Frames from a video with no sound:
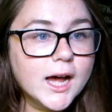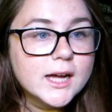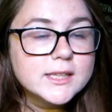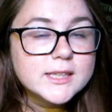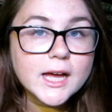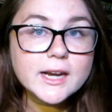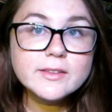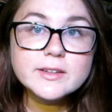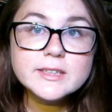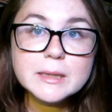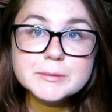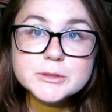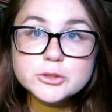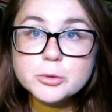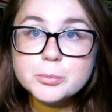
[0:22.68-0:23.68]
a lot of the
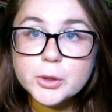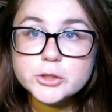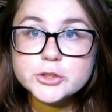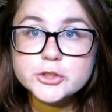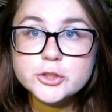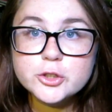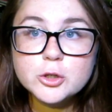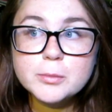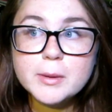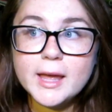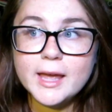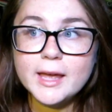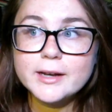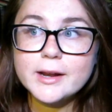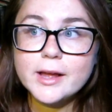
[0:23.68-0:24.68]
times through booktube
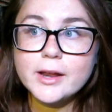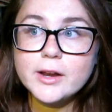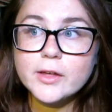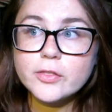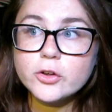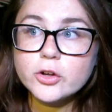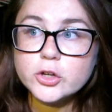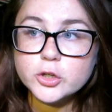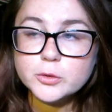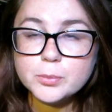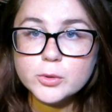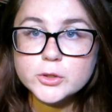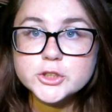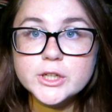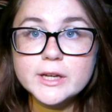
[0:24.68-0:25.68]
and another good
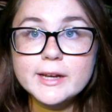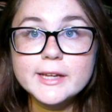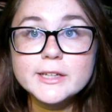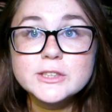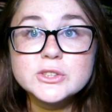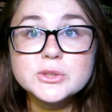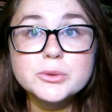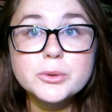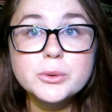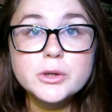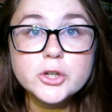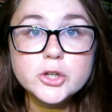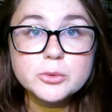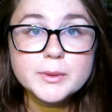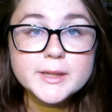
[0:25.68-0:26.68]
portion is through
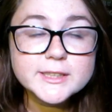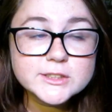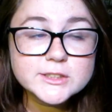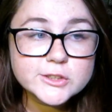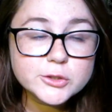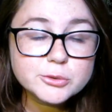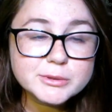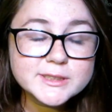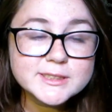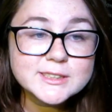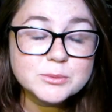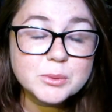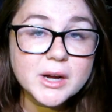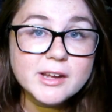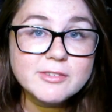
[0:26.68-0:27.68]
goodreads goodreads
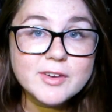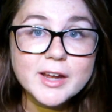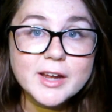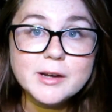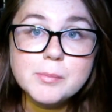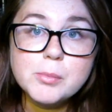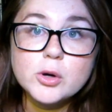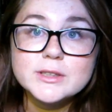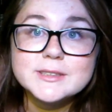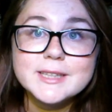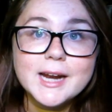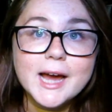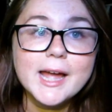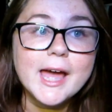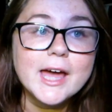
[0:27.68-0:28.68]
is where i find books
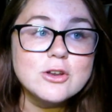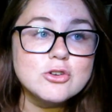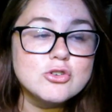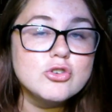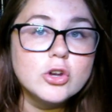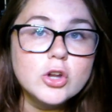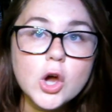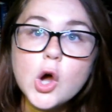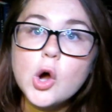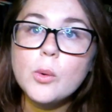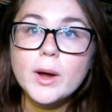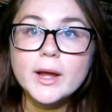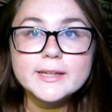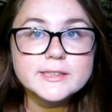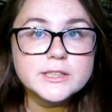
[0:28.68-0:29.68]
that i had
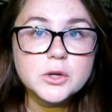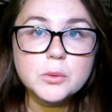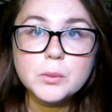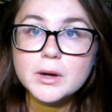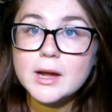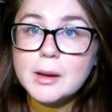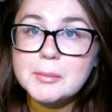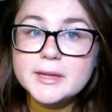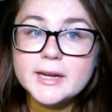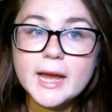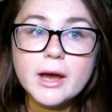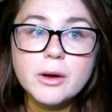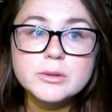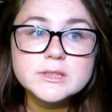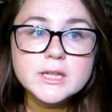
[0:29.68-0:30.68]
no idea were coming
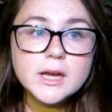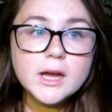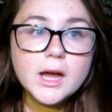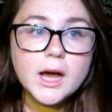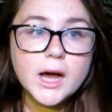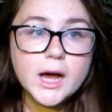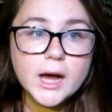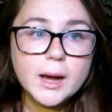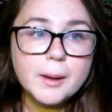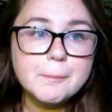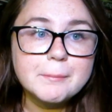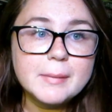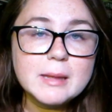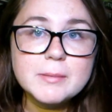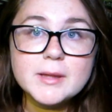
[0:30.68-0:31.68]
out
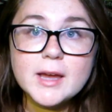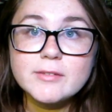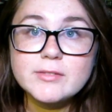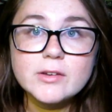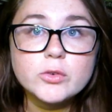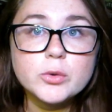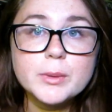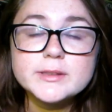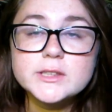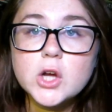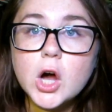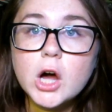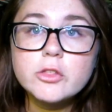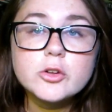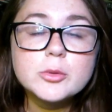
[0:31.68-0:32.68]
um, maybe i've never read the
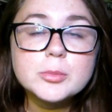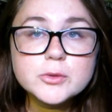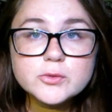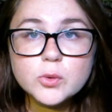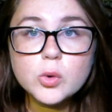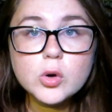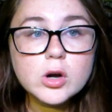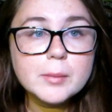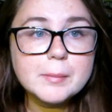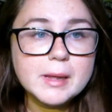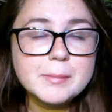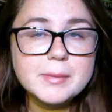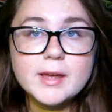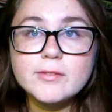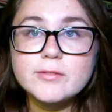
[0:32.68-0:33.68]
author before
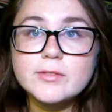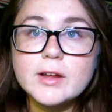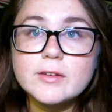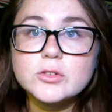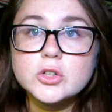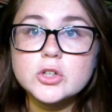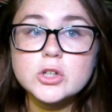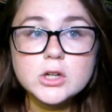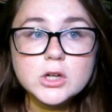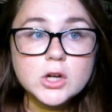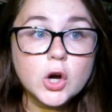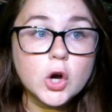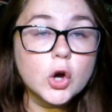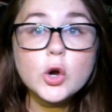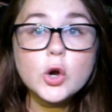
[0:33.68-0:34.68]
maybe i've never
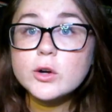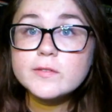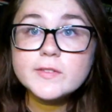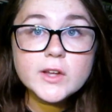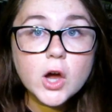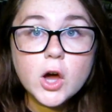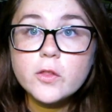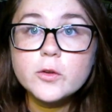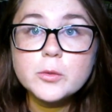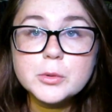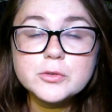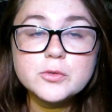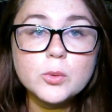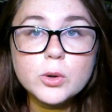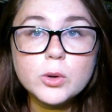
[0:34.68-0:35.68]
heard of the author
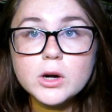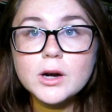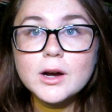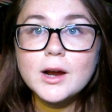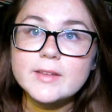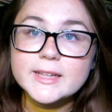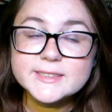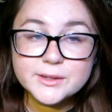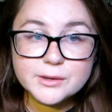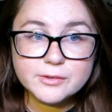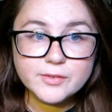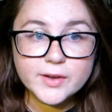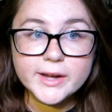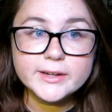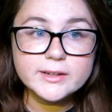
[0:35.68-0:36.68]
before that's how i
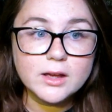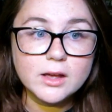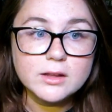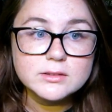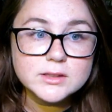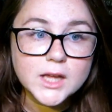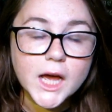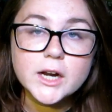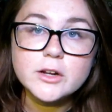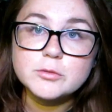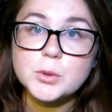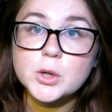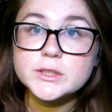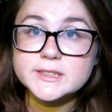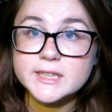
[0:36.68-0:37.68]
find a lot of
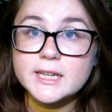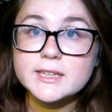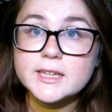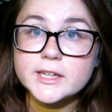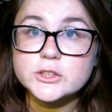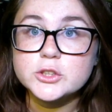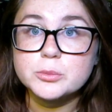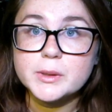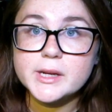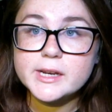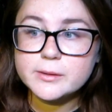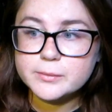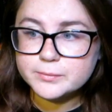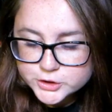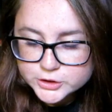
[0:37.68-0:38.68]
books that i like to
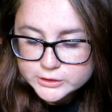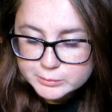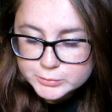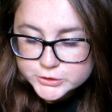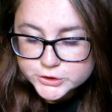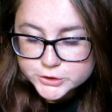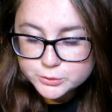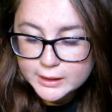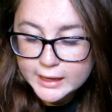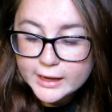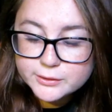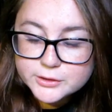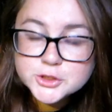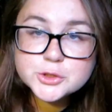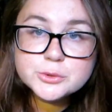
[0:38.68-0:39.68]
read question number two
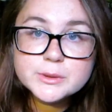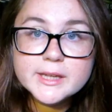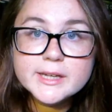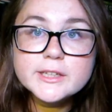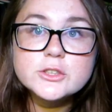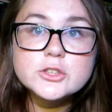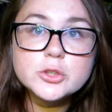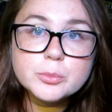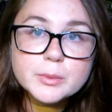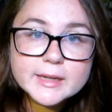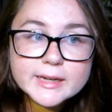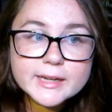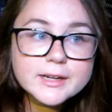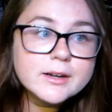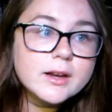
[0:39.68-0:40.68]
how did you get into
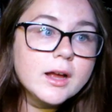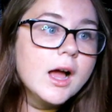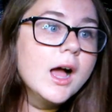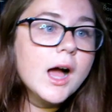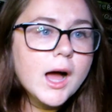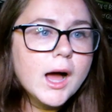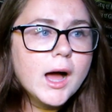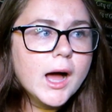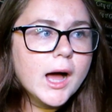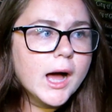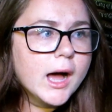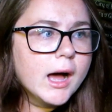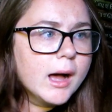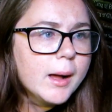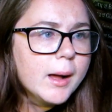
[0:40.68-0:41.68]
reading
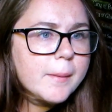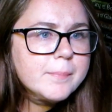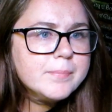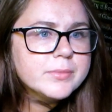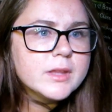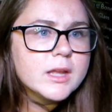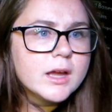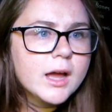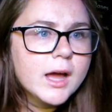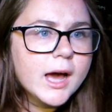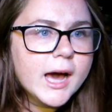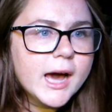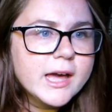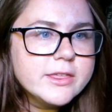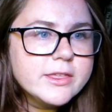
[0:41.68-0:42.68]
um
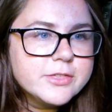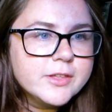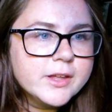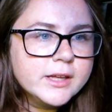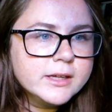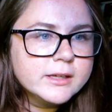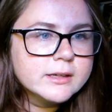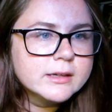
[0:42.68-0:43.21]
i think